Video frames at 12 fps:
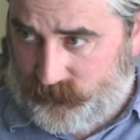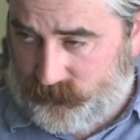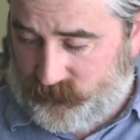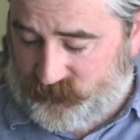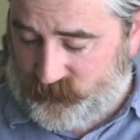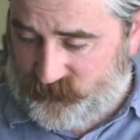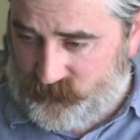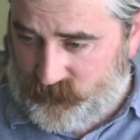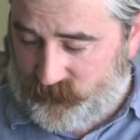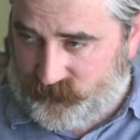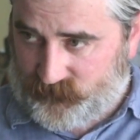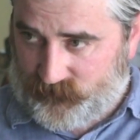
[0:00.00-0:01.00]
in terms of
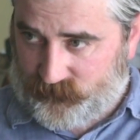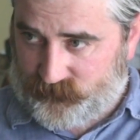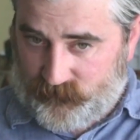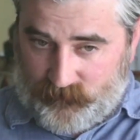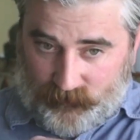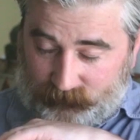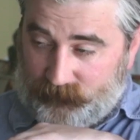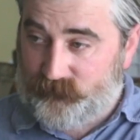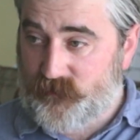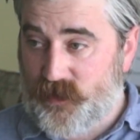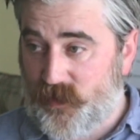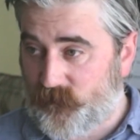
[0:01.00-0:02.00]
unit sales, and they have
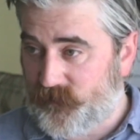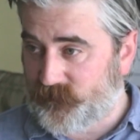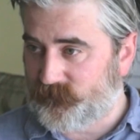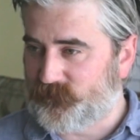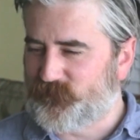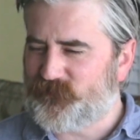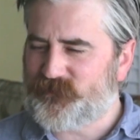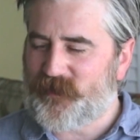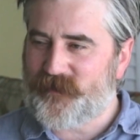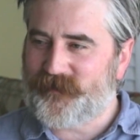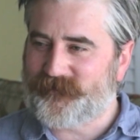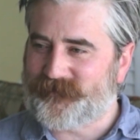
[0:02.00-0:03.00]
no idea. They're just
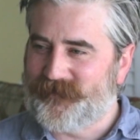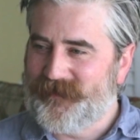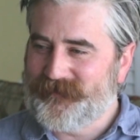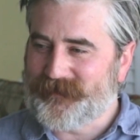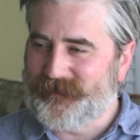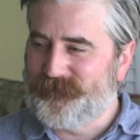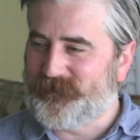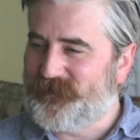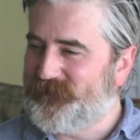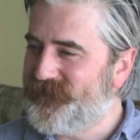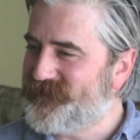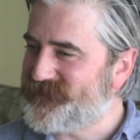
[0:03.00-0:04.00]
starting to get a little bit
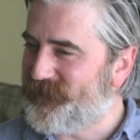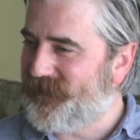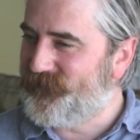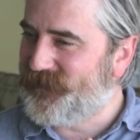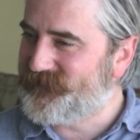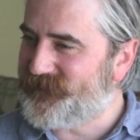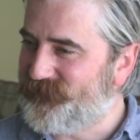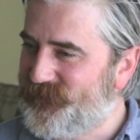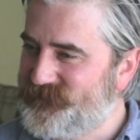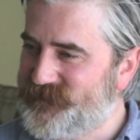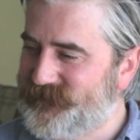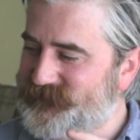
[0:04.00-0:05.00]
curious about how big
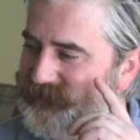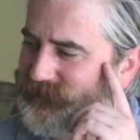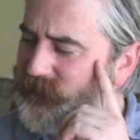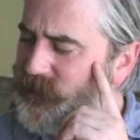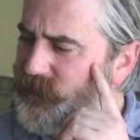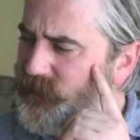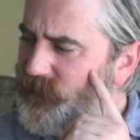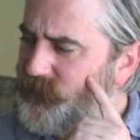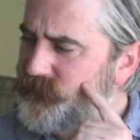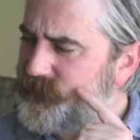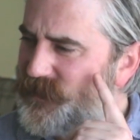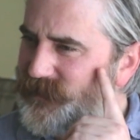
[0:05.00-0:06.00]
self-publishing is. They're like,
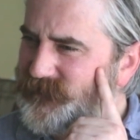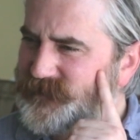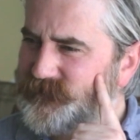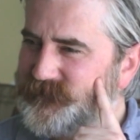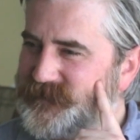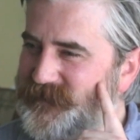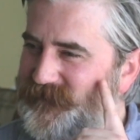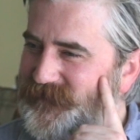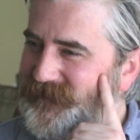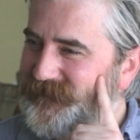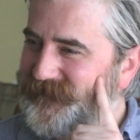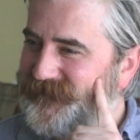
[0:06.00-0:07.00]
maybe something's
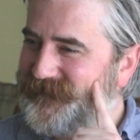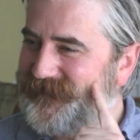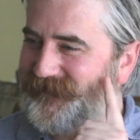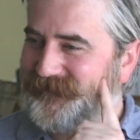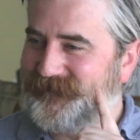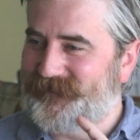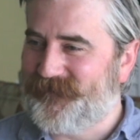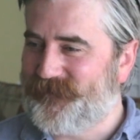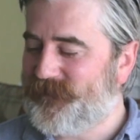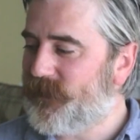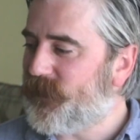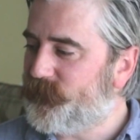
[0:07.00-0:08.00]
going on here, you
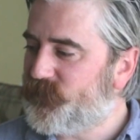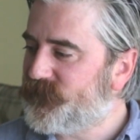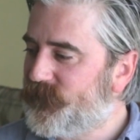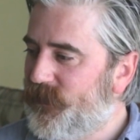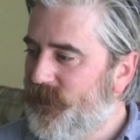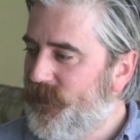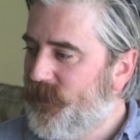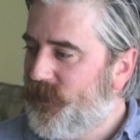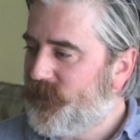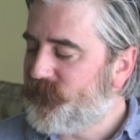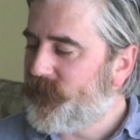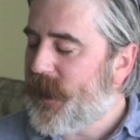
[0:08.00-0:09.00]
know. Like, but
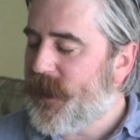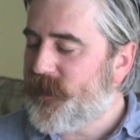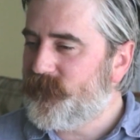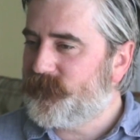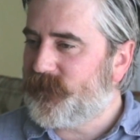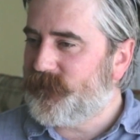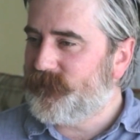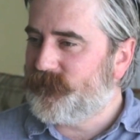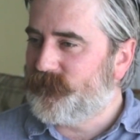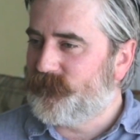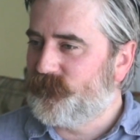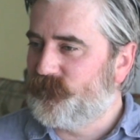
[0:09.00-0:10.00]
I don't know how
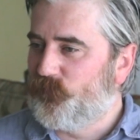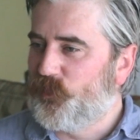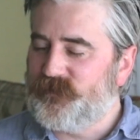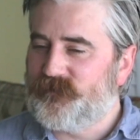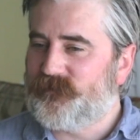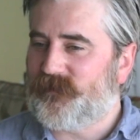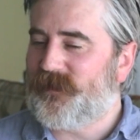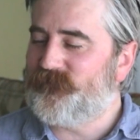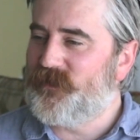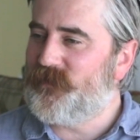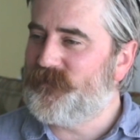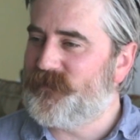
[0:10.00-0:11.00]
they wouldn't have
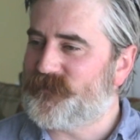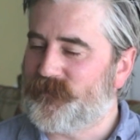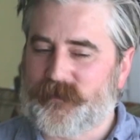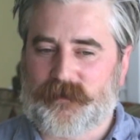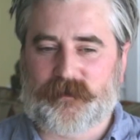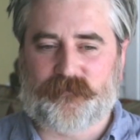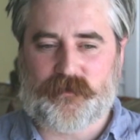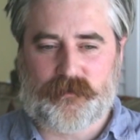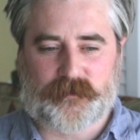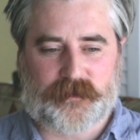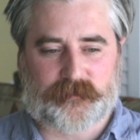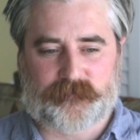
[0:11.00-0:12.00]
known this already. Like, if you
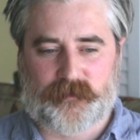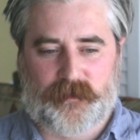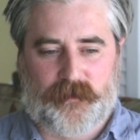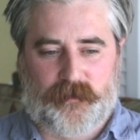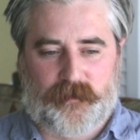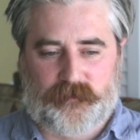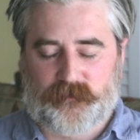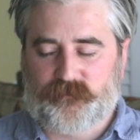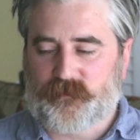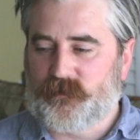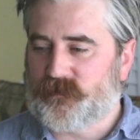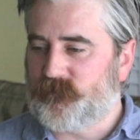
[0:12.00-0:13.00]
look at
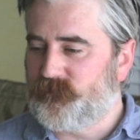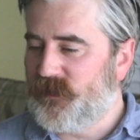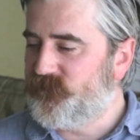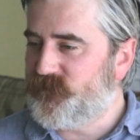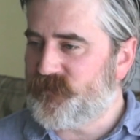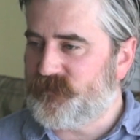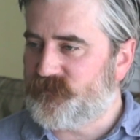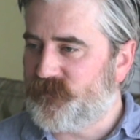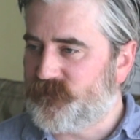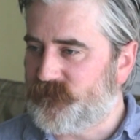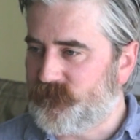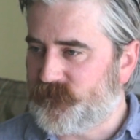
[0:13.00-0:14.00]
military science
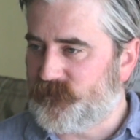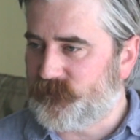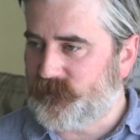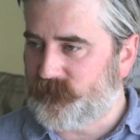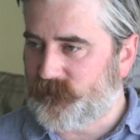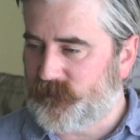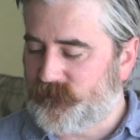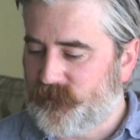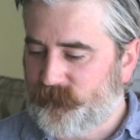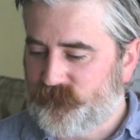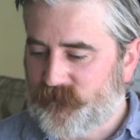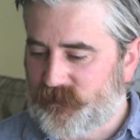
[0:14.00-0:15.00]
fiction or something, right?
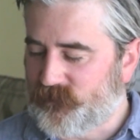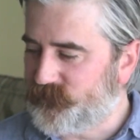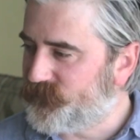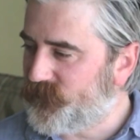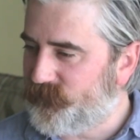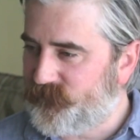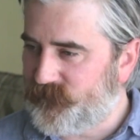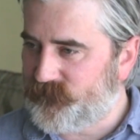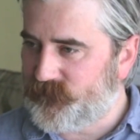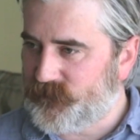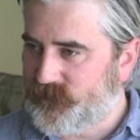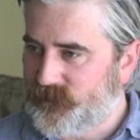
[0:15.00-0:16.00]
And you look at the top
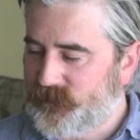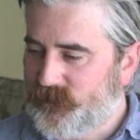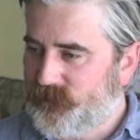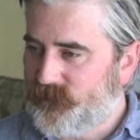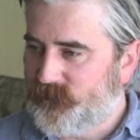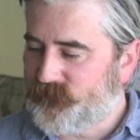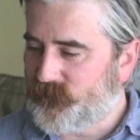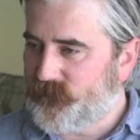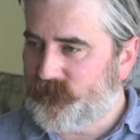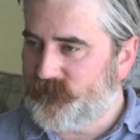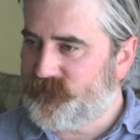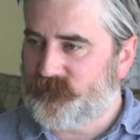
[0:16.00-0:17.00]
50, it's
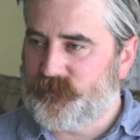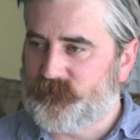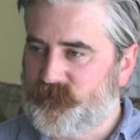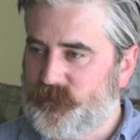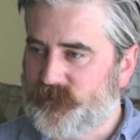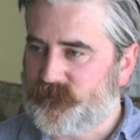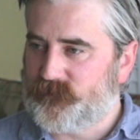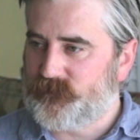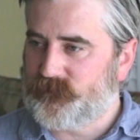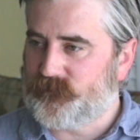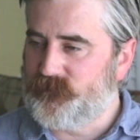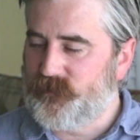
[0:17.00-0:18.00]
all self-published books.
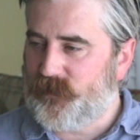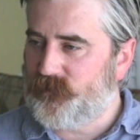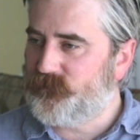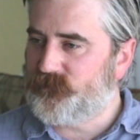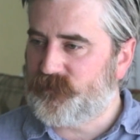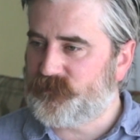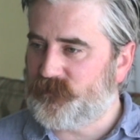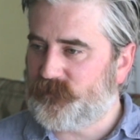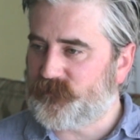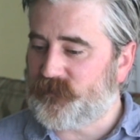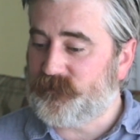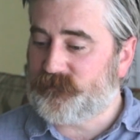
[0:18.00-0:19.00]
There's no traditional
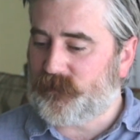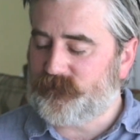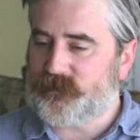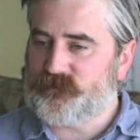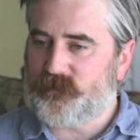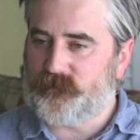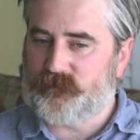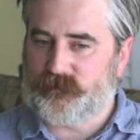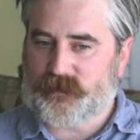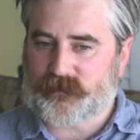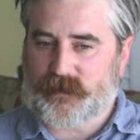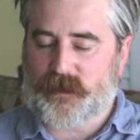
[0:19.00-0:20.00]
authors, and that
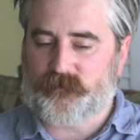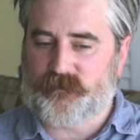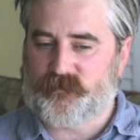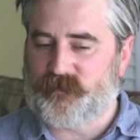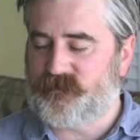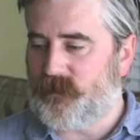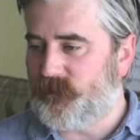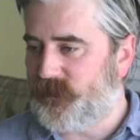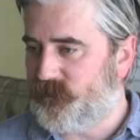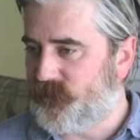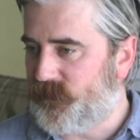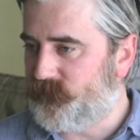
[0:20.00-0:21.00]
genre, that category used to be
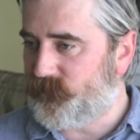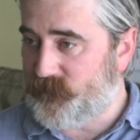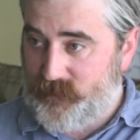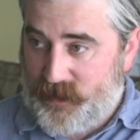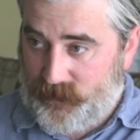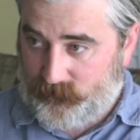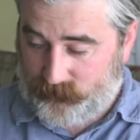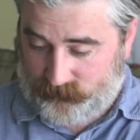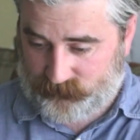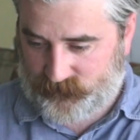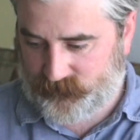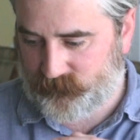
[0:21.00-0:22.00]
dominated by Bain,
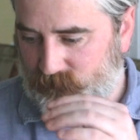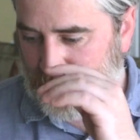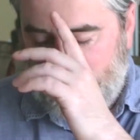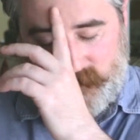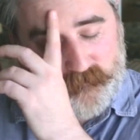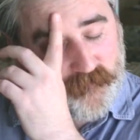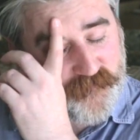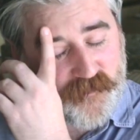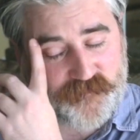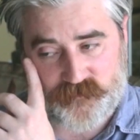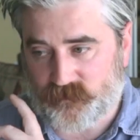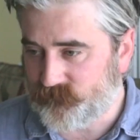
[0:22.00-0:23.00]
right? And those
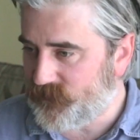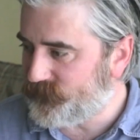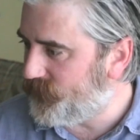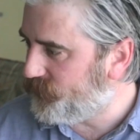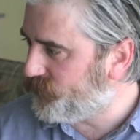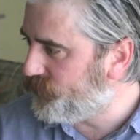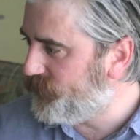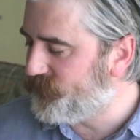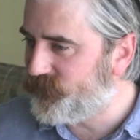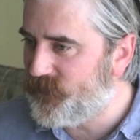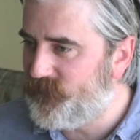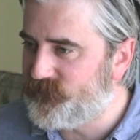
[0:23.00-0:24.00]
guys are all ranked down at
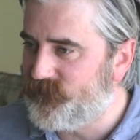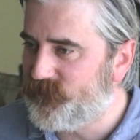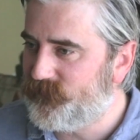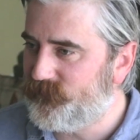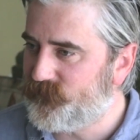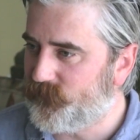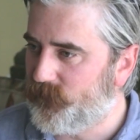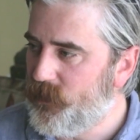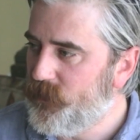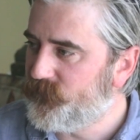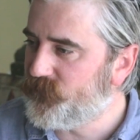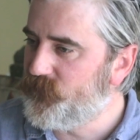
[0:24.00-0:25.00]
300,000 in a Kindle store.
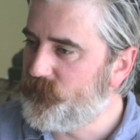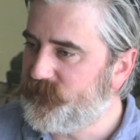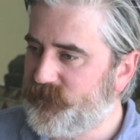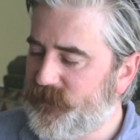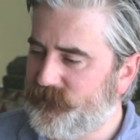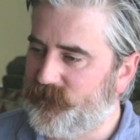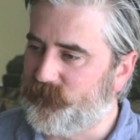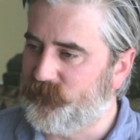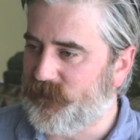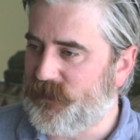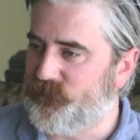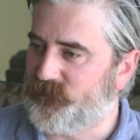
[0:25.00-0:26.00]
So no wonder they
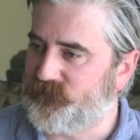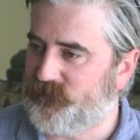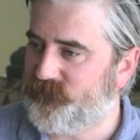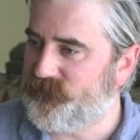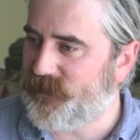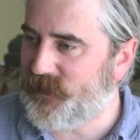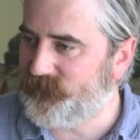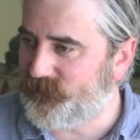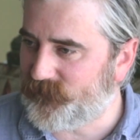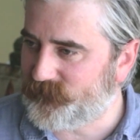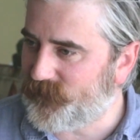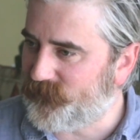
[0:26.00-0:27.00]
think ebooks are a fad
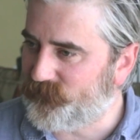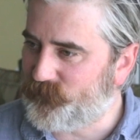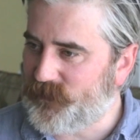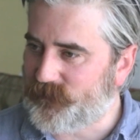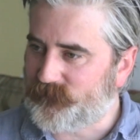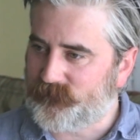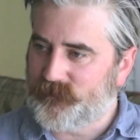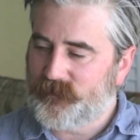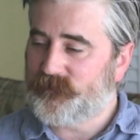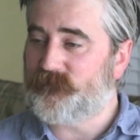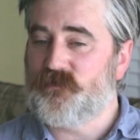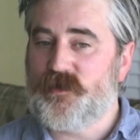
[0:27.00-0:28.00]
that have peaked.
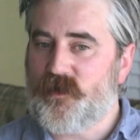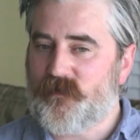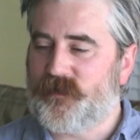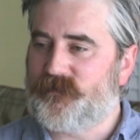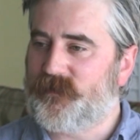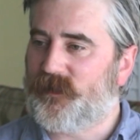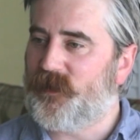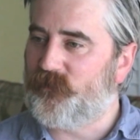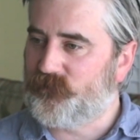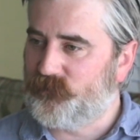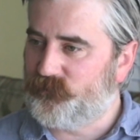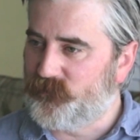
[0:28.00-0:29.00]
They've no idea
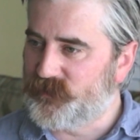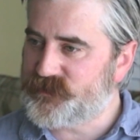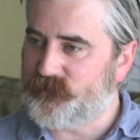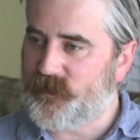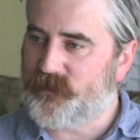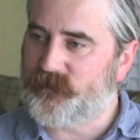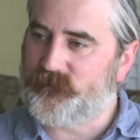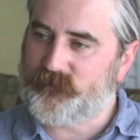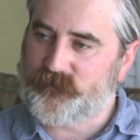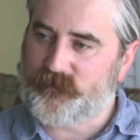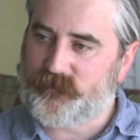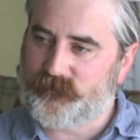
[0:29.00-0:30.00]
how much the market
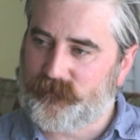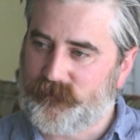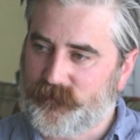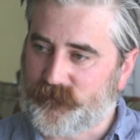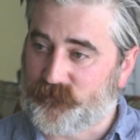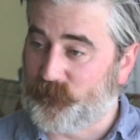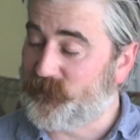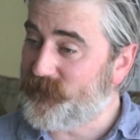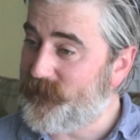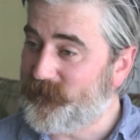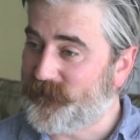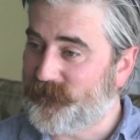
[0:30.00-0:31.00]
has grown, because we're
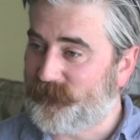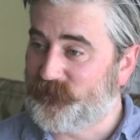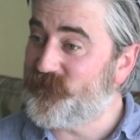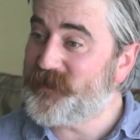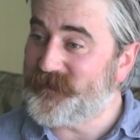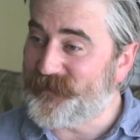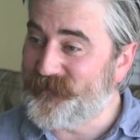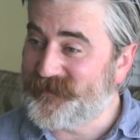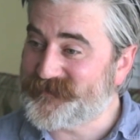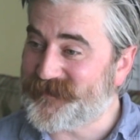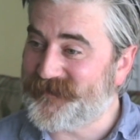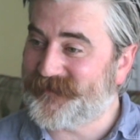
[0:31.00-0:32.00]
grabbing it all. We're drinking our
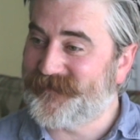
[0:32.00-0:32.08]
milkshake.